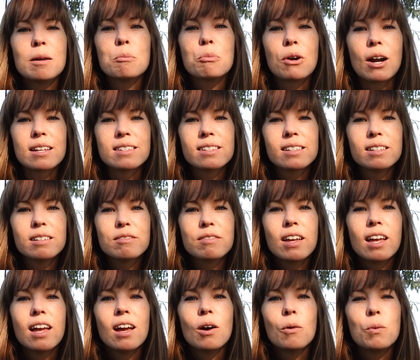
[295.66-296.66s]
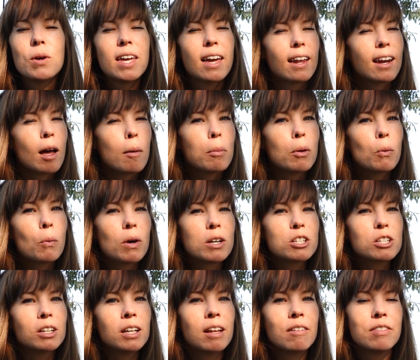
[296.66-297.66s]
impressive, we can't help but
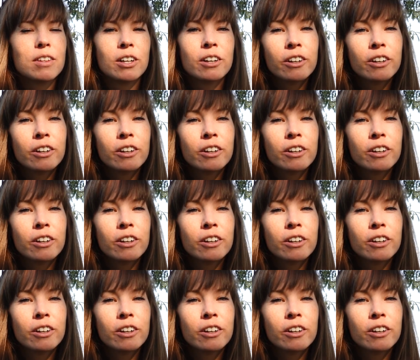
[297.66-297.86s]
wonder if they're